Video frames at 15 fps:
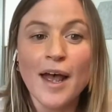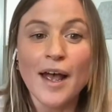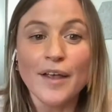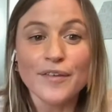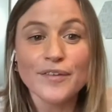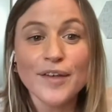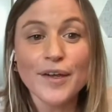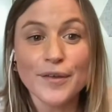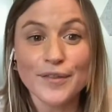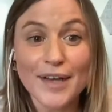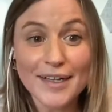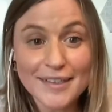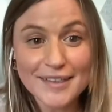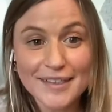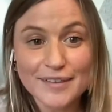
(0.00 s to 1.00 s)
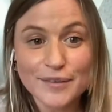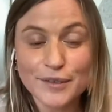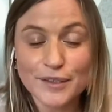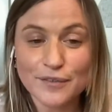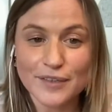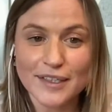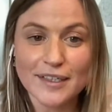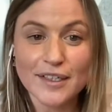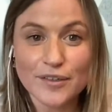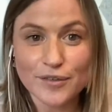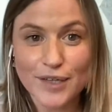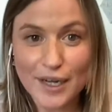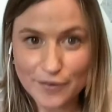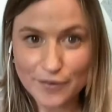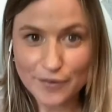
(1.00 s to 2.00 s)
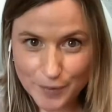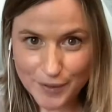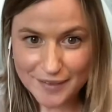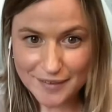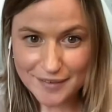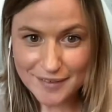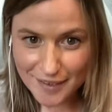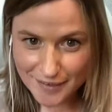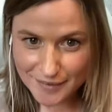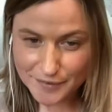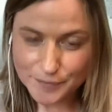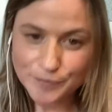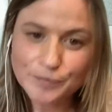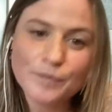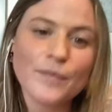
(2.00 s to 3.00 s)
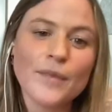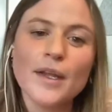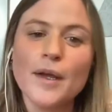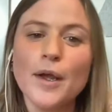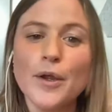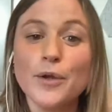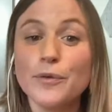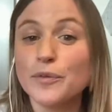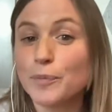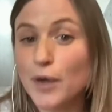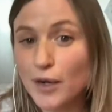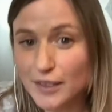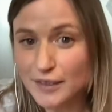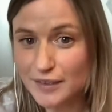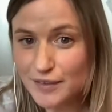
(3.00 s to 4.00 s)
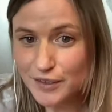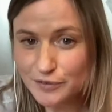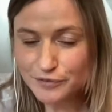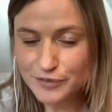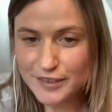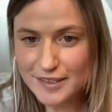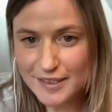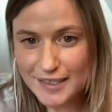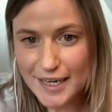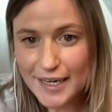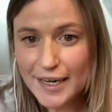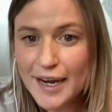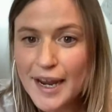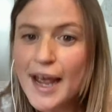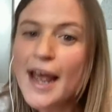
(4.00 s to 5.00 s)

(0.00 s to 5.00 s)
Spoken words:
So that is all of the initial housekeeping done. Who is behind this conference today?